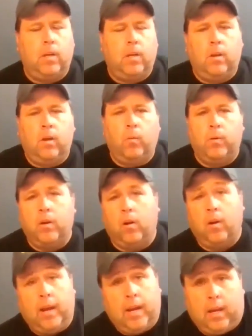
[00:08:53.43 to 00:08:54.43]
when
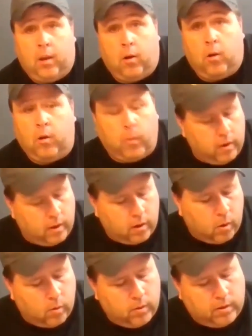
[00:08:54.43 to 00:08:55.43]
you're leading, you don't know where to
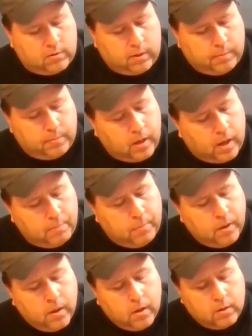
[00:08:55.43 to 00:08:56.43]
go, and he slipped
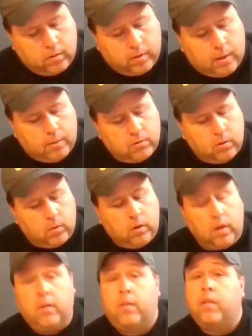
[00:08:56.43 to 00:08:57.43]
up. So that was no
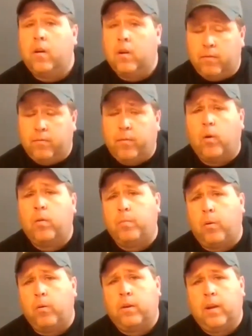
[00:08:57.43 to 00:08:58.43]
good. 3rd and 4th
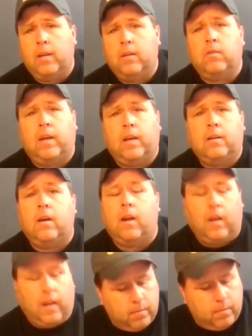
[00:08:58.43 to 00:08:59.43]
both days at
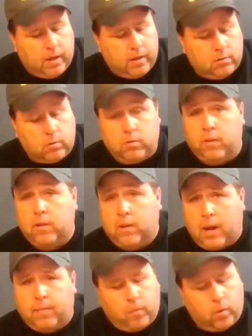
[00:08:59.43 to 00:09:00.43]
Labor Day. So it was in the
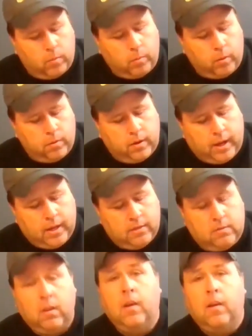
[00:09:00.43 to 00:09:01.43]
top 4 both
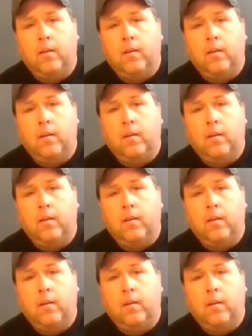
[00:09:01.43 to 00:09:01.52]
nights.